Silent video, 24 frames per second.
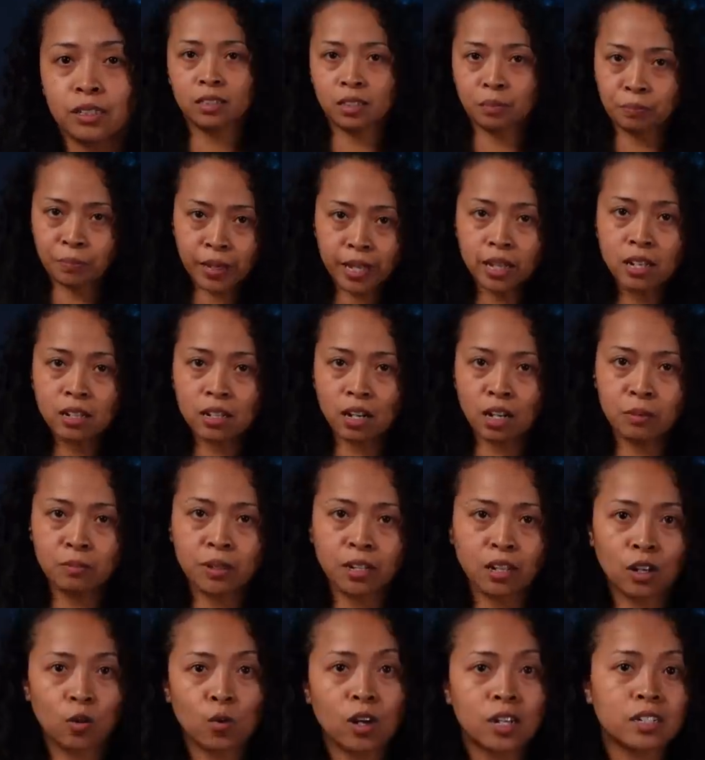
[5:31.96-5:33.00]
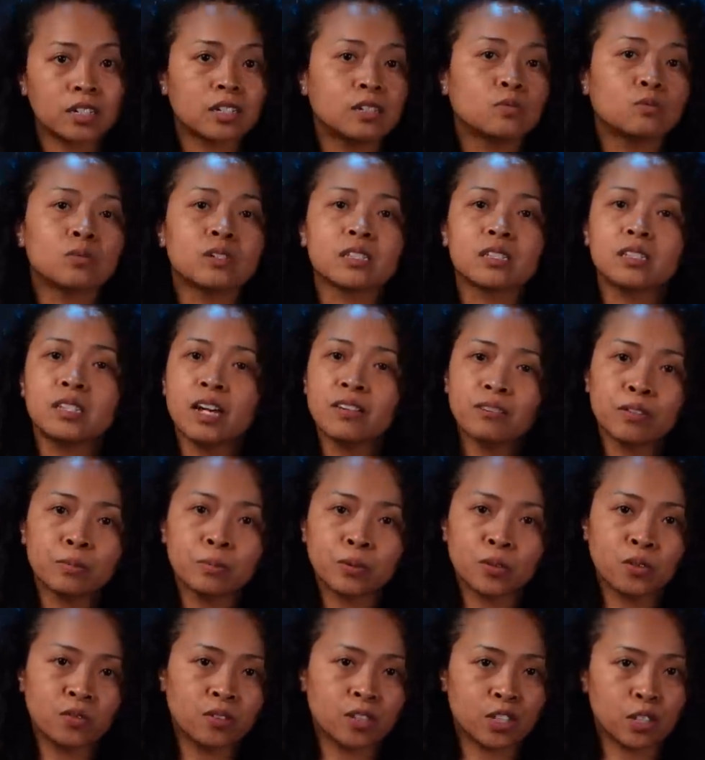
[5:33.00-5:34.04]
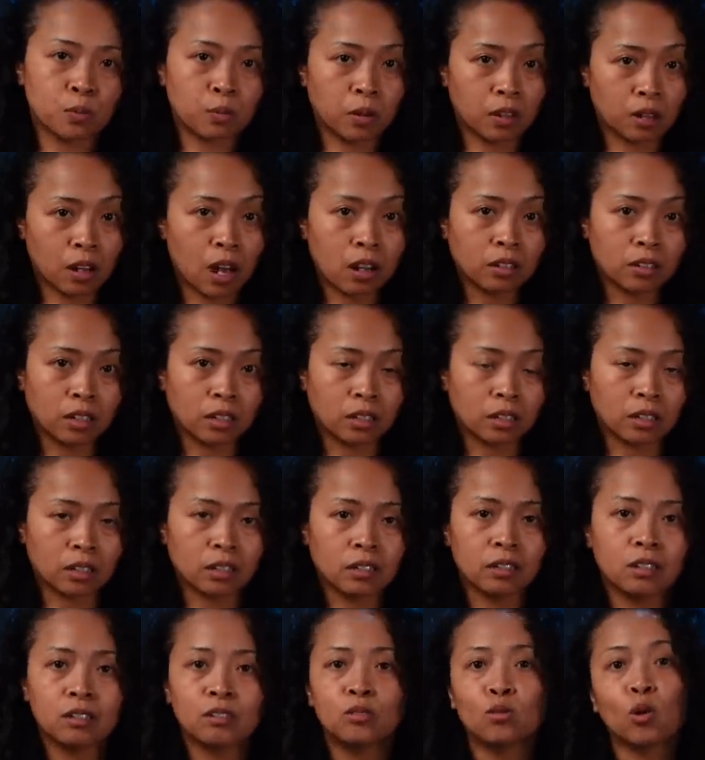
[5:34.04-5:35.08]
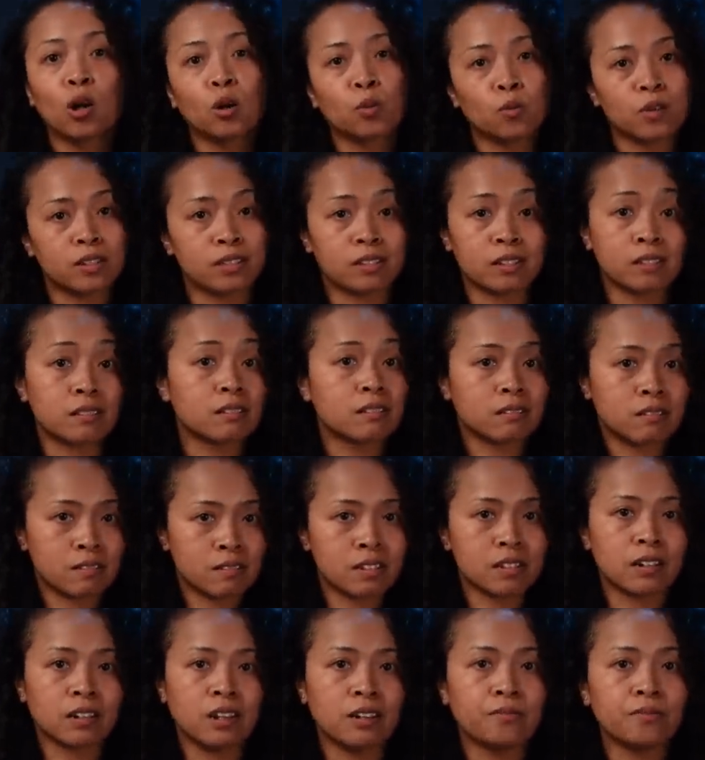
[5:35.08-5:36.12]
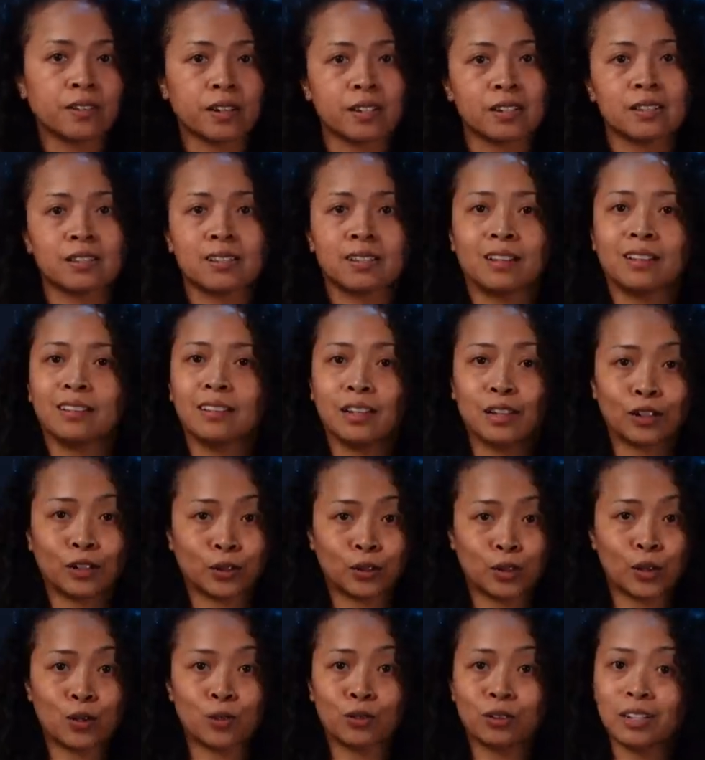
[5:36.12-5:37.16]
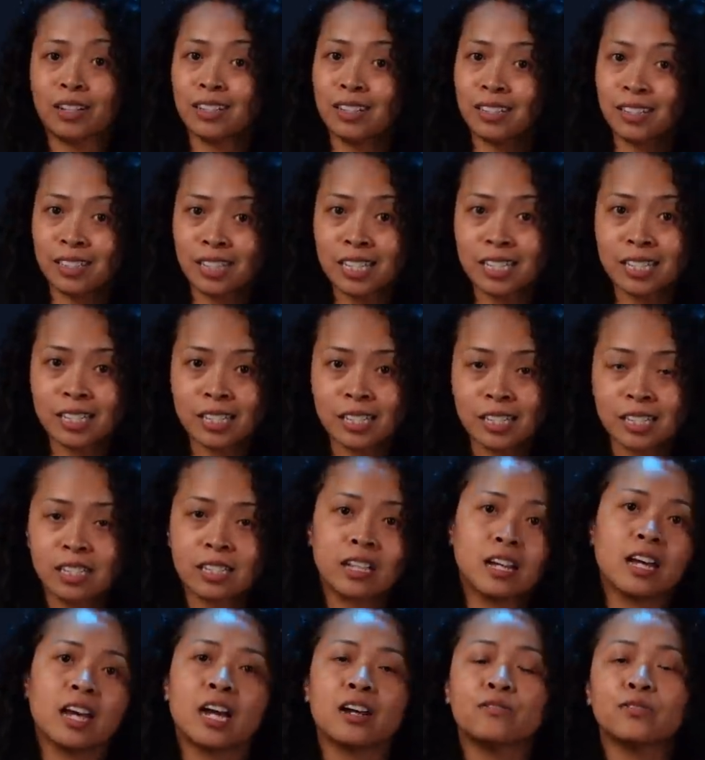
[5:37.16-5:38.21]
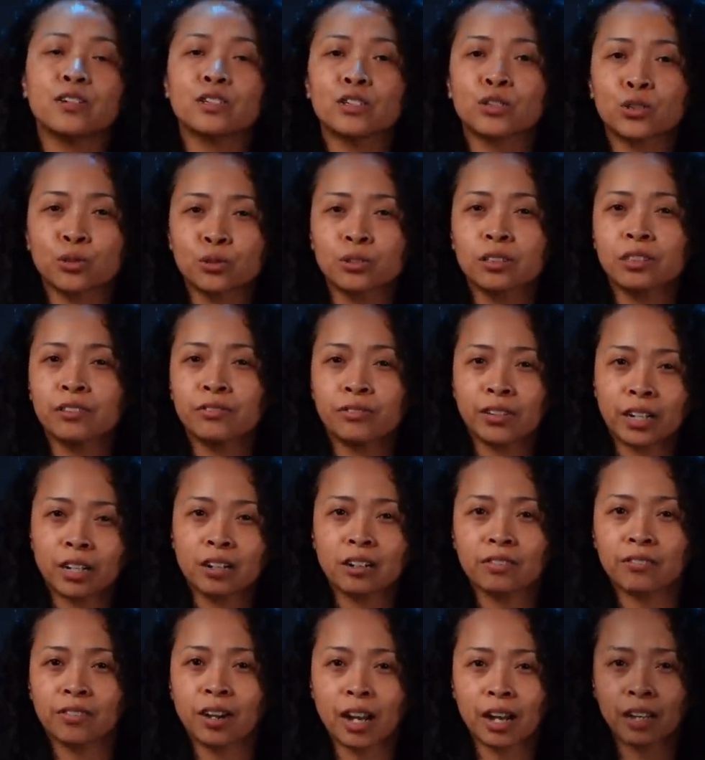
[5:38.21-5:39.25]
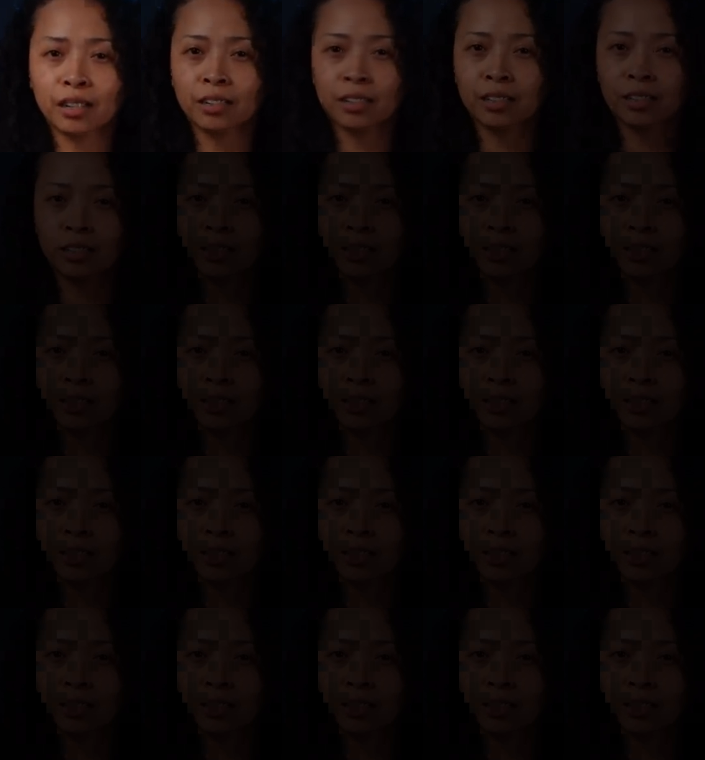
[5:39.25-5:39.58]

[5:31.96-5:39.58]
The pink garment in question was never proven to belong to her, nor was its significance, let alone existence, ever truly verified.